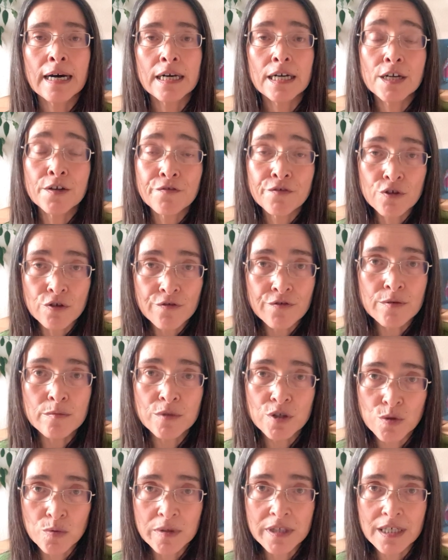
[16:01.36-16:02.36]
If you're from
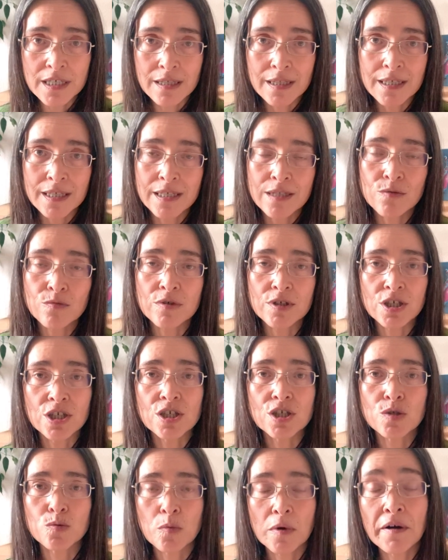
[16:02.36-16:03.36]
Switzerland, which
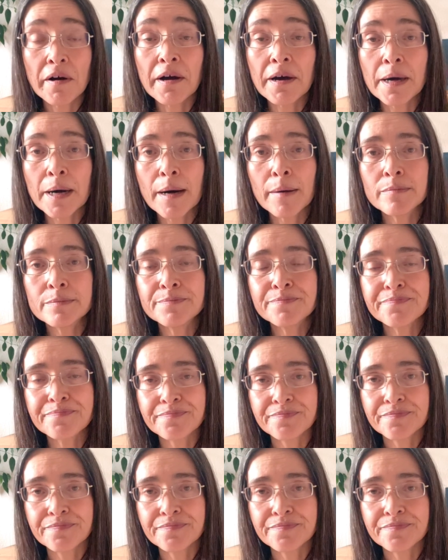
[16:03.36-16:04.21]
is where I am,